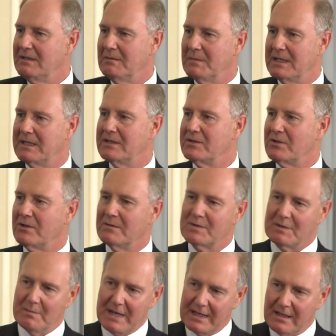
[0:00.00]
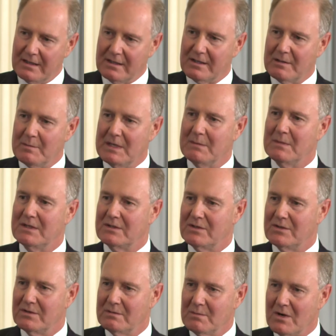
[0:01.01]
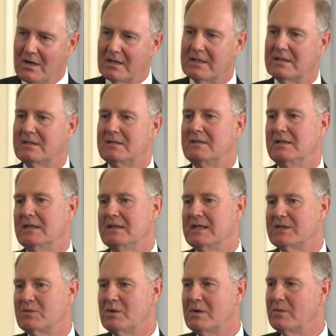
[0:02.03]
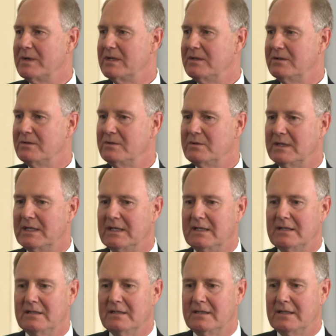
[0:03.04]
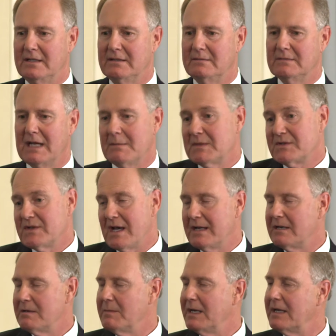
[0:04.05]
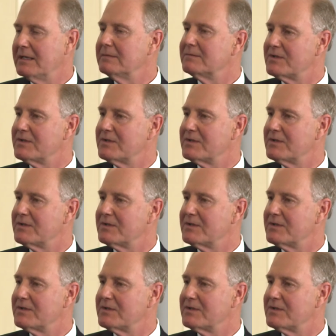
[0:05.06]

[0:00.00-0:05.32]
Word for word: but in terms of making a commitment to the market, uh, that's what we do, and uh, I'm excited about it.